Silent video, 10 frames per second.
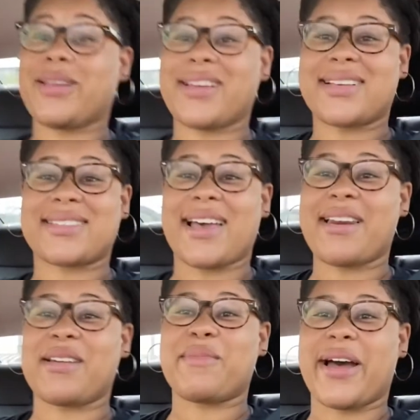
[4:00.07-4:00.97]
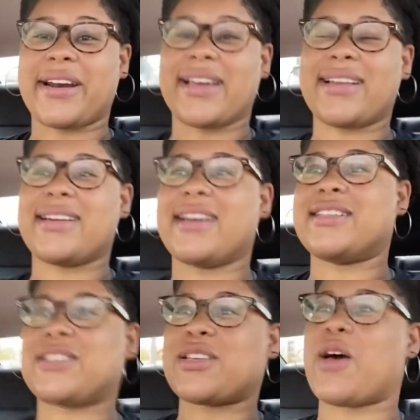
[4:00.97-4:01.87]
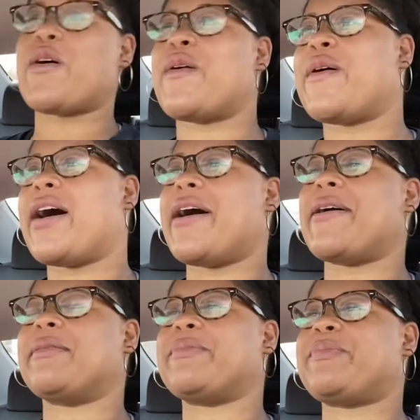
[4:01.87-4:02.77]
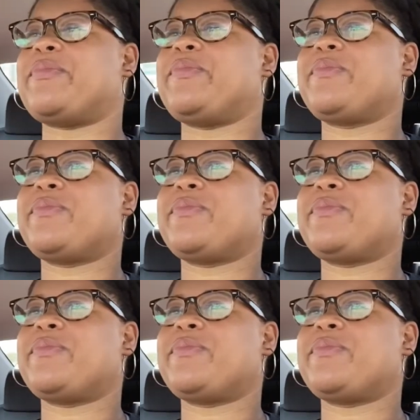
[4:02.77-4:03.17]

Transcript: excited about it. And so, um,